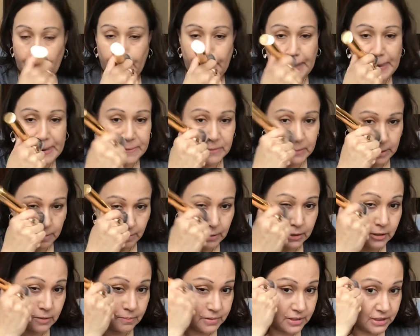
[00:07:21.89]
even out my
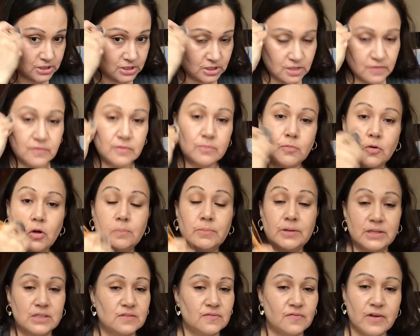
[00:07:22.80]
complexion even more. But
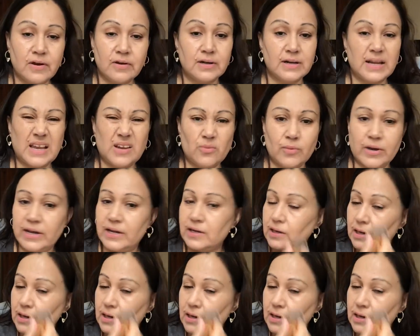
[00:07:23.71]
it's very lightweight.